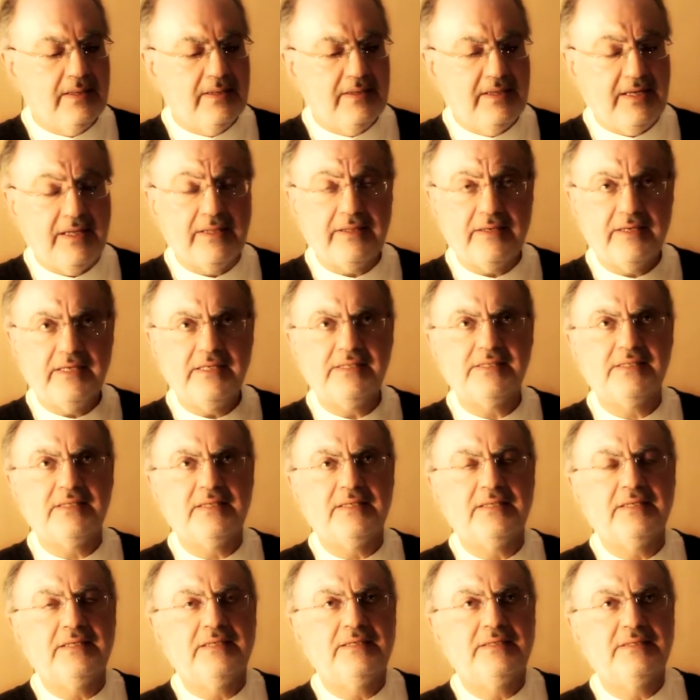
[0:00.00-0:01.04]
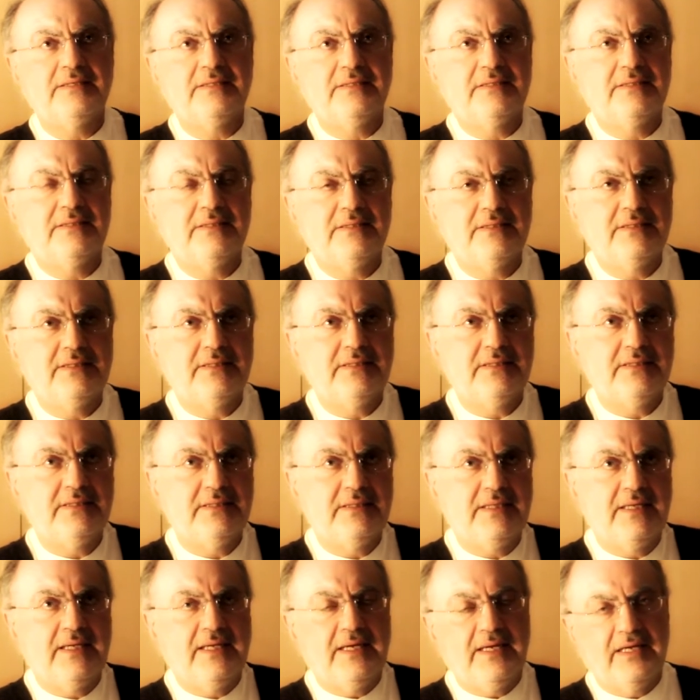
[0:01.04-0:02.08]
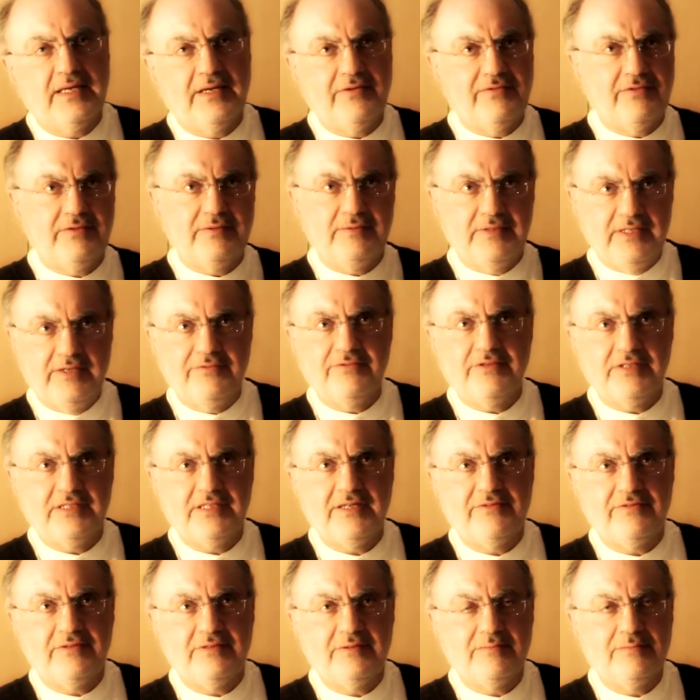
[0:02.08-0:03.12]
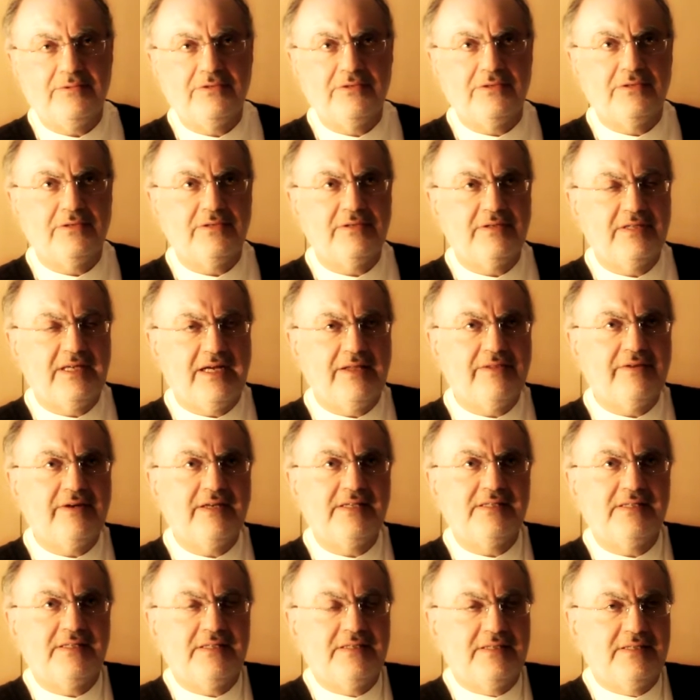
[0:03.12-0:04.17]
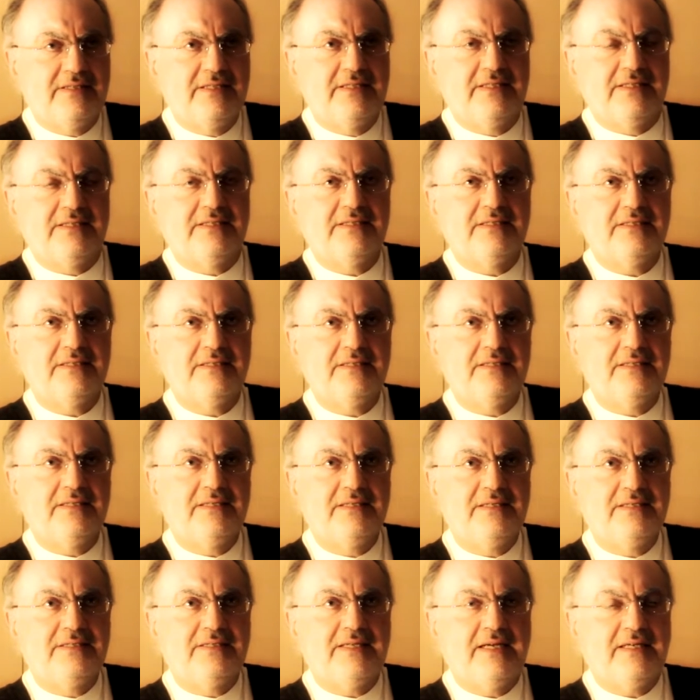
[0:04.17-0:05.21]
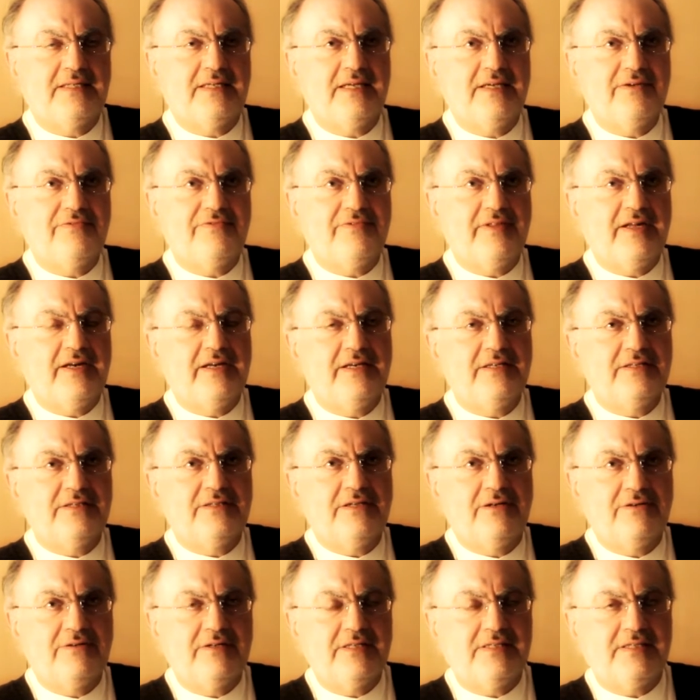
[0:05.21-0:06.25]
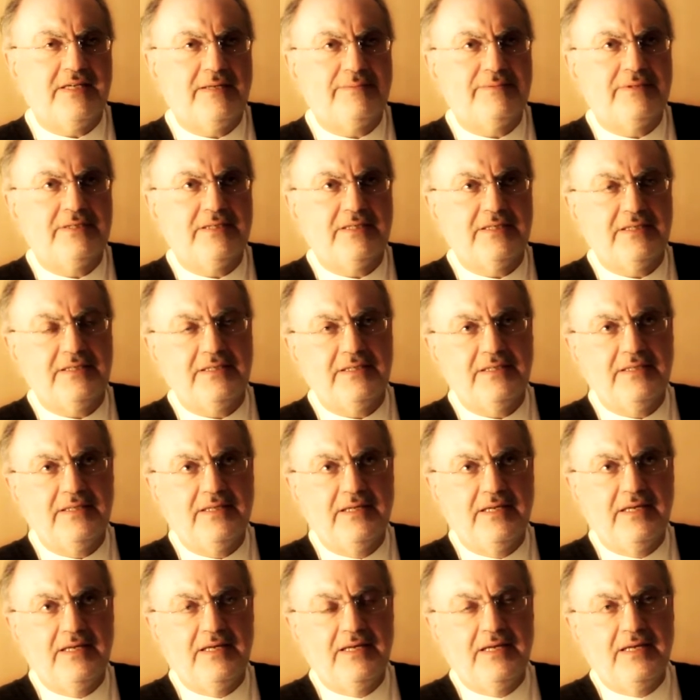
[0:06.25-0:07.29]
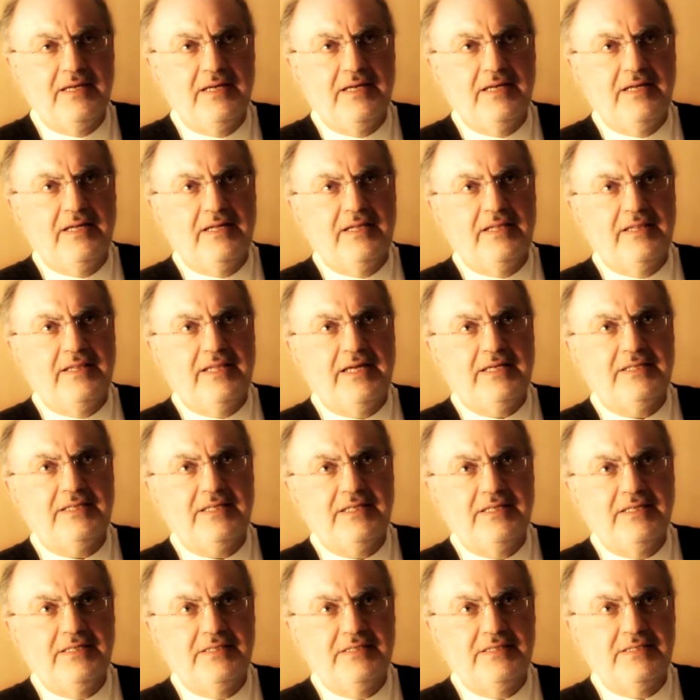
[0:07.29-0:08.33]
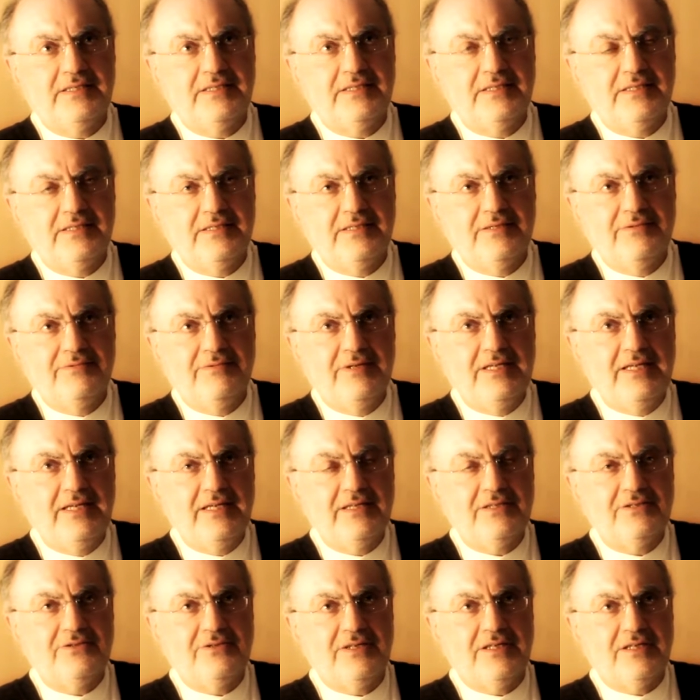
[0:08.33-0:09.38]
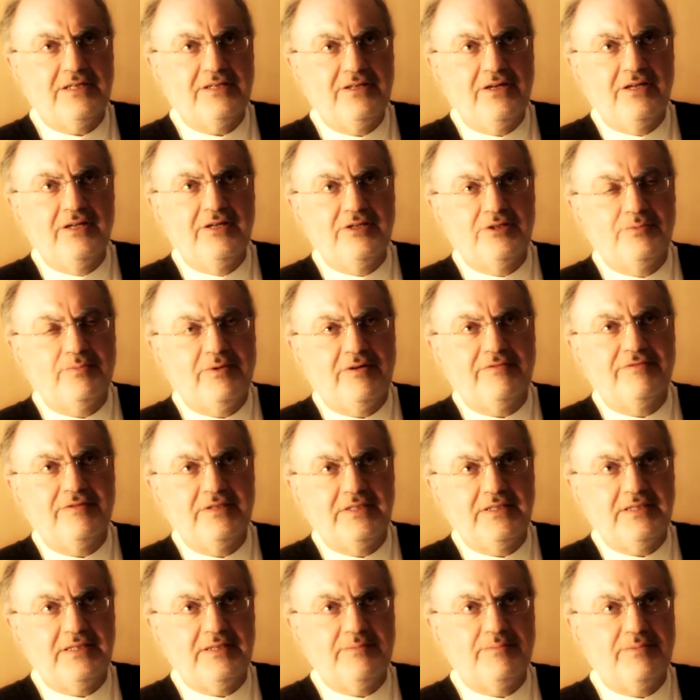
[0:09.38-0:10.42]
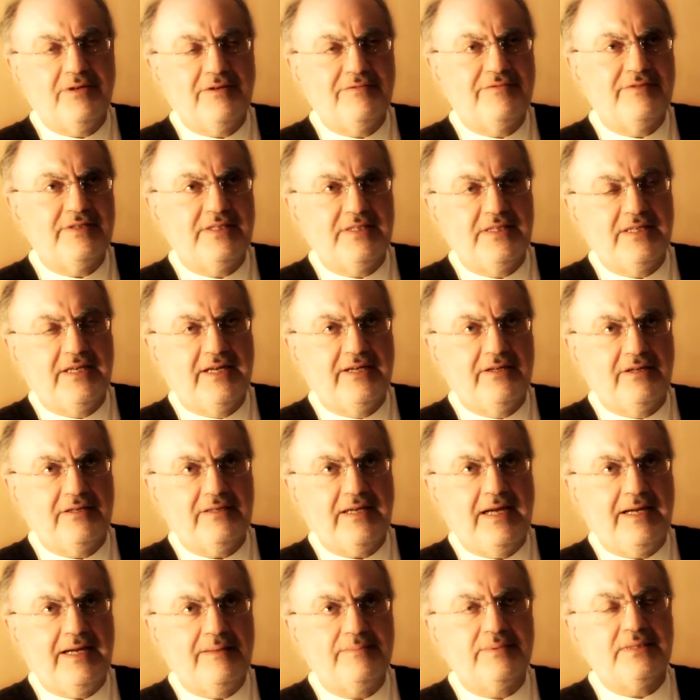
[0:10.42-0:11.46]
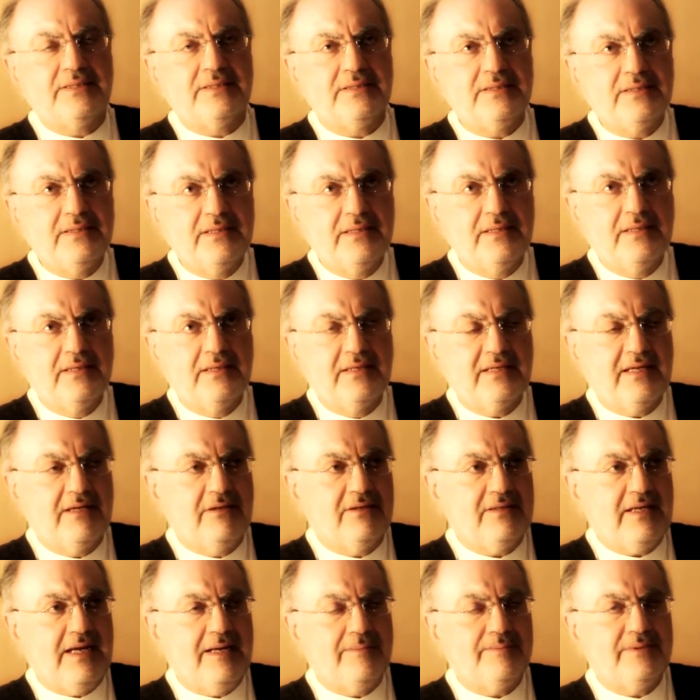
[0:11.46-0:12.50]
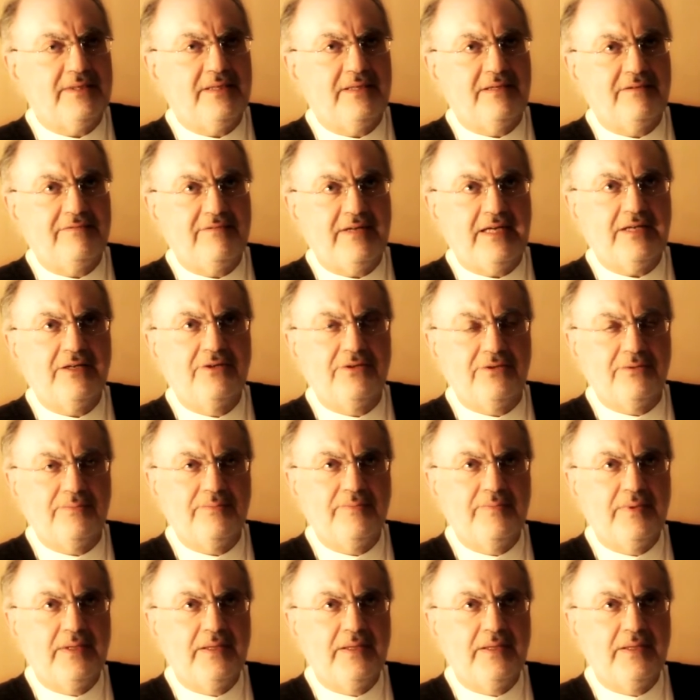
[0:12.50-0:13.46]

The other reason is, will give you several more. The other reason is this, is that if there is no receptacle that is willing to acknowledge prophecy, prophecy cannot happen. It cannot happen in a vacuum.